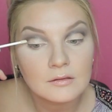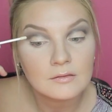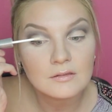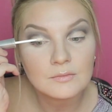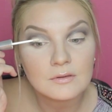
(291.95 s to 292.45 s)

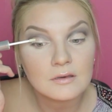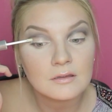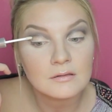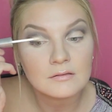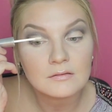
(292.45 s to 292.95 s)
This one
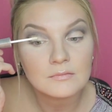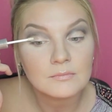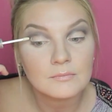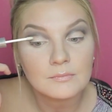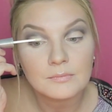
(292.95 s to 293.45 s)
is
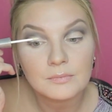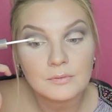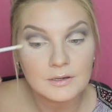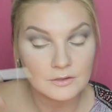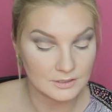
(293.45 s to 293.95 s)

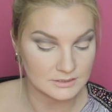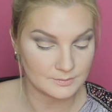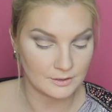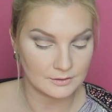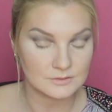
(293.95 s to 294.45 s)
pretty
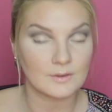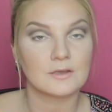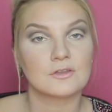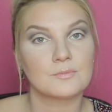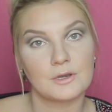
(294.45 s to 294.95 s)
transparent, so I
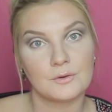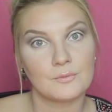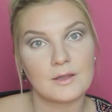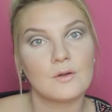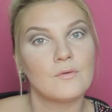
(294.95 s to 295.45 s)
could just put it
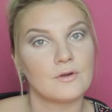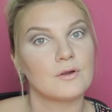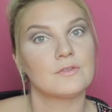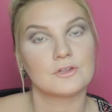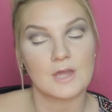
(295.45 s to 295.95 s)
right over the